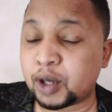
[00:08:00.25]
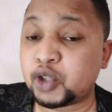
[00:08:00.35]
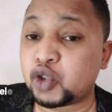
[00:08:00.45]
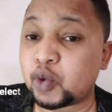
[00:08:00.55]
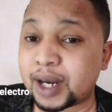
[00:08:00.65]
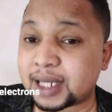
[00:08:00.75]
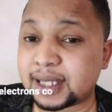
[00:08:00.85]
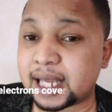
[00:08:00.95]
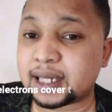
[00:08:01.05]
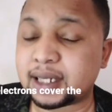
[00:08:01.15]
I want you to
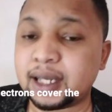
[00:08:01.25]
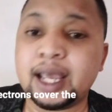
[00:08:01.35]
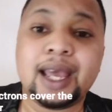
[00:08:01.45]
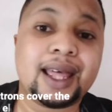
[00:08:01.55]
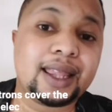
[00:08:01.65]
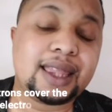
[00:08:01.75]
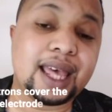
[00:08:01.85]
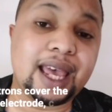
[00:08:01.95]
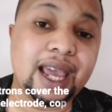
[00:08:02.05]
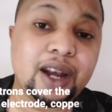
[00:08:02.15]
understand.
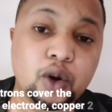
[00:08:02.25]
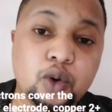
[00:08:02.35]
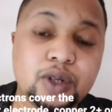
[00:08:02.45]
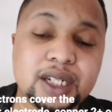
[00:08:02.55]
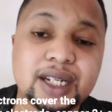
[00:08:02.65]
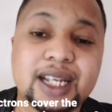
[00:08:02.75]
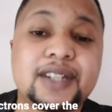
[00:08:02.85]
The anode